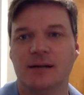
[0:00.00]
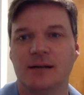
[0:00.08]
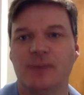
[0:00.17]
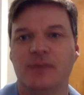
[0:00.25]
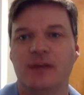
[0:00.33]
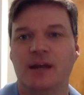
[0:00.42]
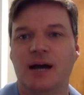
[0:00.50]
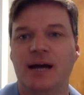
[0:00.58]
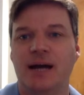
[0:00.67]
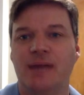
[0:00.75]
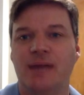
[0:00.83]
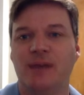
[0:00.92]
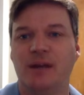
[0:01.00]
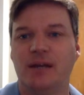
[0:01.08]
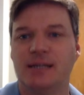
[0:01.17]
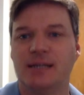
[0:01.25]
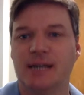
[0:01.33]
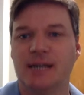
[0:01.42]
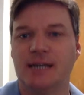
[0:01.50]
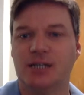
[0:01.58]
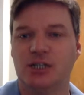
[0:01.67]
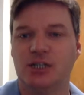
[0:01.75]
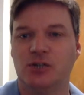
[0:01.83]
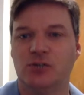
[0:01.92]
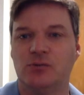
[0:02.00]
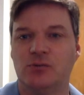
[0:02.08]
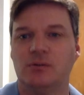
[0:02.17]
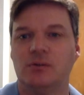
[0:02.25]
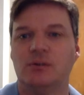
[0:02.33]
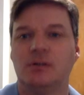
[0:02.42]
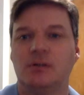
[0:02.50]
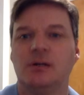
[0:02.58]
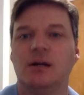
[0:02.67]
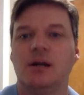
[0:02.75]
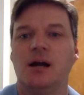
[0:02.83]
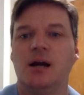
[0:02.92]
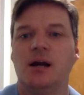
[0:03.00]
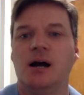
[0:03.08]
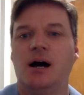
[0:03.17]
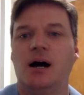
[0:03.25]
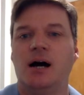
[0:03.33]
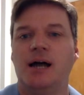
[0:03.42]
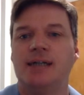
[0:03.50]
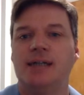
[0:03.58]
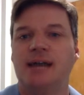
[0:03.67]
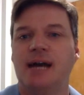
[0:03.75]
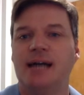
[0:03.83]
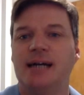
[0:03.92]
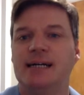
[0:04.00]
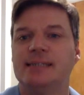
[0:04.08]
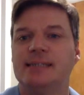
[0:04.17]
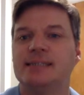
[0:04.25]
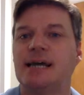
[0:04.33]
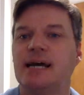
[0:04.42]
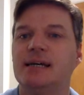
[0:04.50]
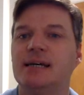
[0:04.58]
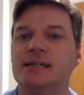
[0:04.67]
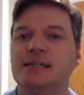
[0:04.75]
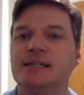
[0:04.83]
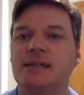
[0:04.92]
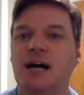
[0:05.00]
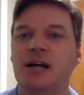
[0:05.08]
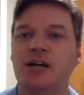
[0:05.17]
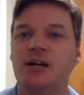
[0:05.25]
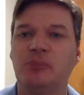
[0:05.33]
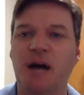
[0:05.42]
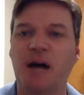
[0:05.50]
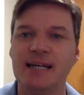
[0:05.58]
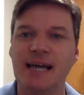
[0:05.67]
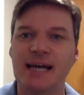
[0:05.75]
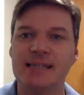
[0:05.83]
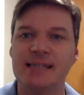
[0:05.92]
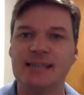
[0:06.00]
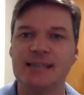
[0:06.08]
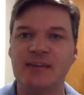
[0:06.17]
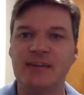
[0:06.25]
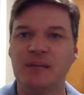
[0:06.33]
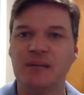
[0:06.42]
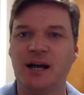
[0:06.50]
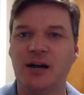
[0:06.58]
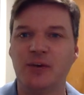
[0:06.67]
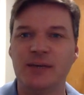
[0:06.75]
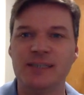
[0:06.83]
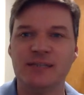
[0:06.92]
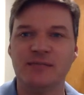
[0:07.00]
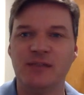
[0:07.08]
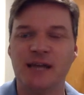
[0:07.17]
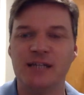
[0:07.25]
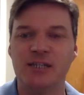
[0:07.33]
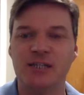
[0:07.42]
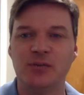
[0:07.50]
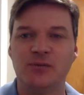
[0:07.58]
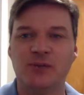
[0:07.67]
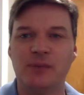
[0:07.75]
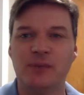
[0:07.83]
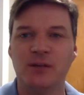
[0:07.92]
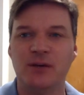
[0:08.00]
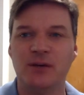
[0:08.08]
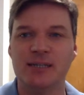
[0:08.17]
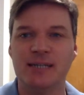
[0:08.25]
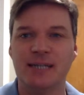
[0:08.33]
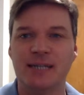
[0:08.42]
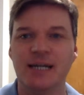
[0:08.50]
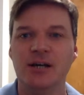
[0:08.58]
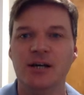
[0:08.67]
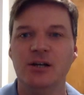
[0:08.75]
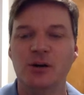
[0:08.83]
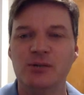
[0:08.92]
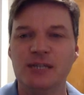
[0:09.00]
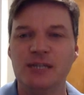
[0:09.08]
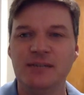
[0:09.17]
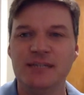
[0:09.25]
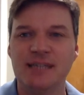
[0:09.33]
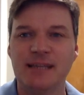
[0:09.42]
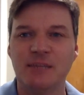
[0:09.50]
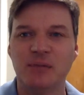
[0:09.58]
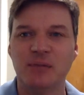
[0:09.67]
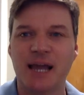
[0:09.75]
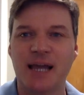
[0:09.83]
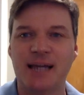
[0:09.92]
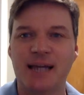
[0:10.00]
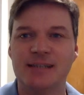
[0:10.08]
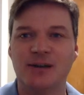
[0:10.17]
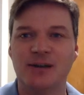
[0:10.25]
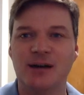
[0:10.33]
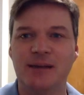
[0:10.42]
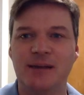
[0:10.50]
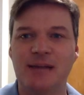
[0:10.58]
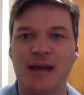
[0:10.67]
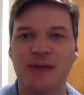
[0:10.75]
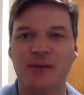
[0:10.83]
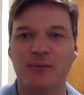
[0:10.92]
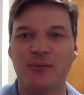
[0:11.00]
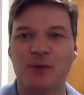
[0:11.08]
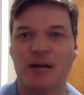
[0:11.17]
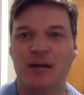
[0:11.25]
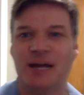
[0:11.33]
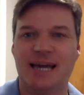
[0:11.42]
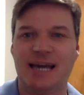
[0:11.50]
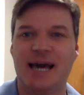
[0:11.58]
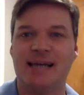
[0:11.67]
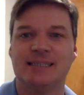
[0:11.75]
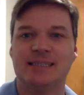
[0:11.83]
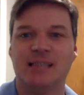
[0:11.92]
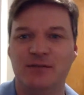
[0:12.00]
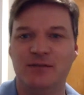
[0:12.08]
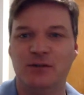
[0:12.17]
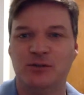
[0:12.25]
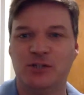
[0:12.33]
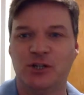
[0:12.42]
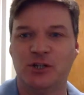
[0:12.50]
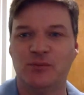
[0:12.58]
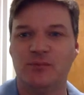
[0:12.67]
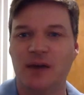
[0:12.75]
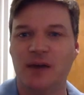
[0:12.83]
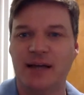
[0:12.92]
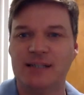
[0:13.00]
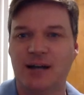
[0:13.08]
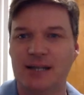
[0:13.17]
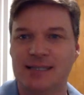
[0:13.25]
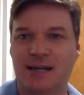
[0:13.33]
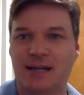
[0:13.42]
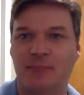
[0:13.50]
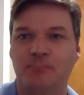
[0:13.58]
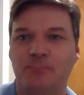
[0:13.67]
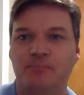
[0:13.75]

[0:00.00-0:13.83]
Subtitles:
I am very excited too. Donna says, your podcast saved me on a recent flight to and from New York City. No TVs on the plane, so I'm down with more podcasts. Love you too. Oh, that's awesome.